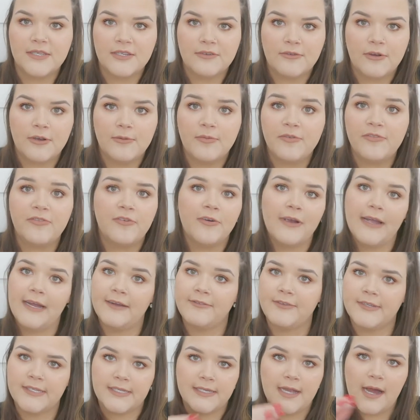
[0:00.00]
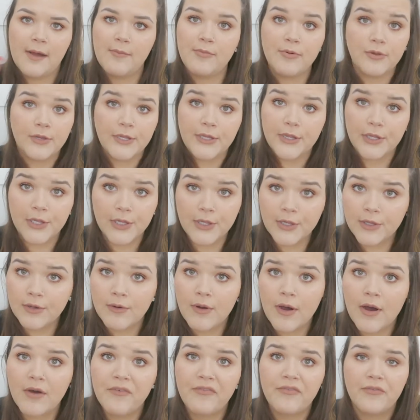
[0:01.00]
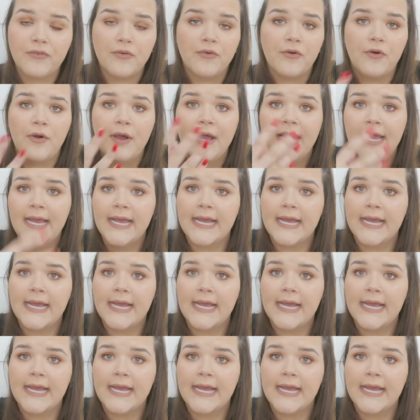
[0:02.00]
in a row before I have to start pulling the glue off or